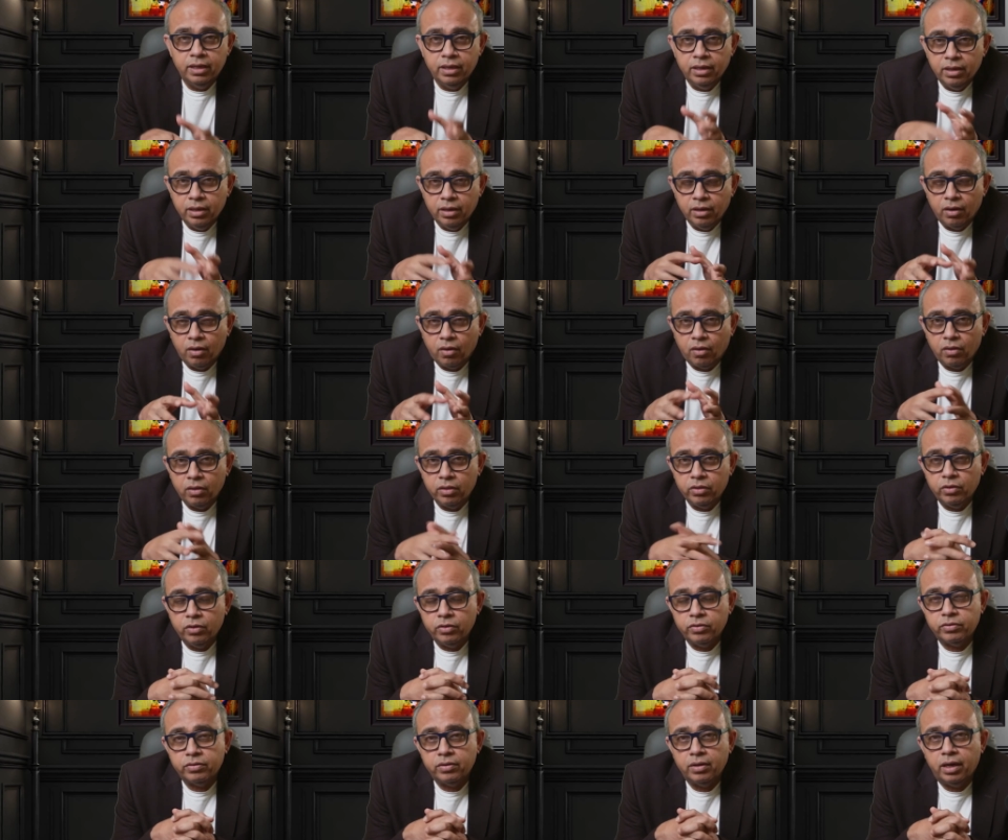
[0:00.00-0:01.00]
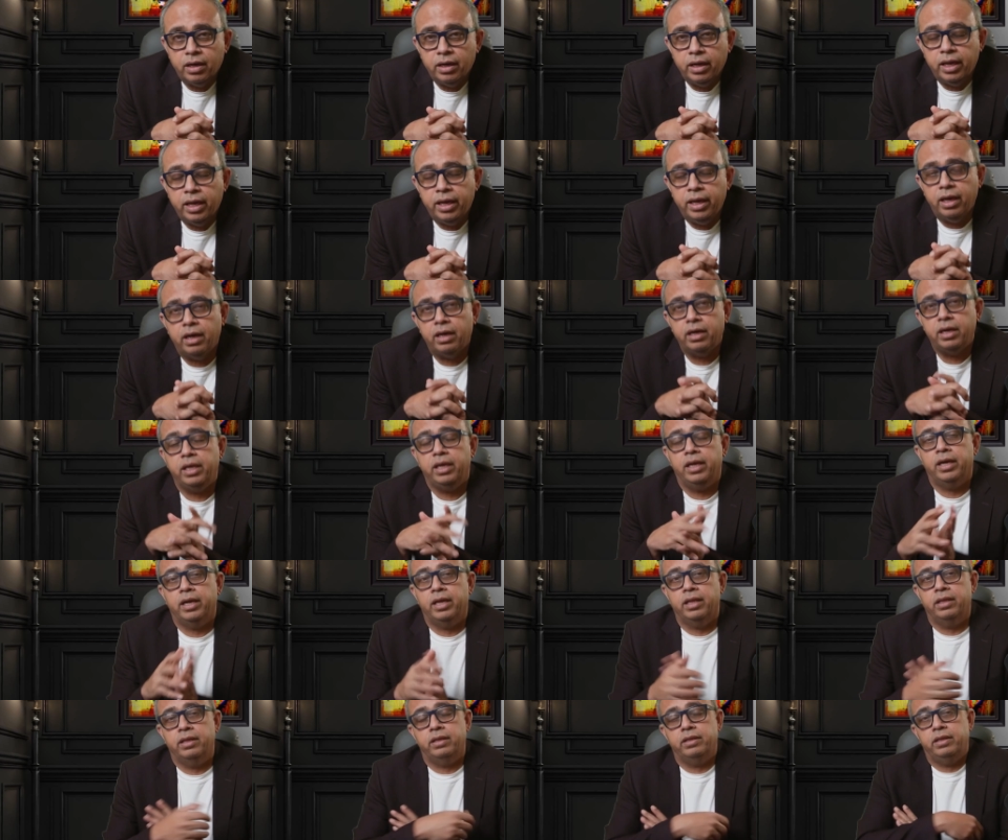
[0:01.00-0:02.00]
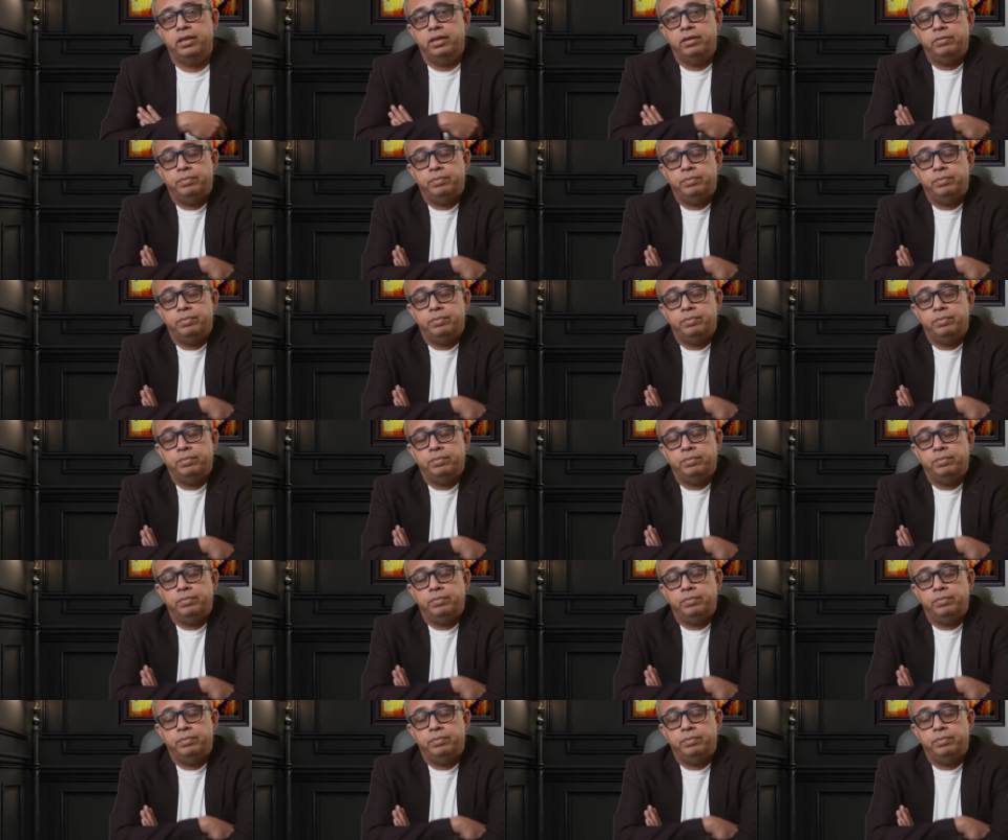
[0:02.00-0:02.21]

all those uh, ART and other things.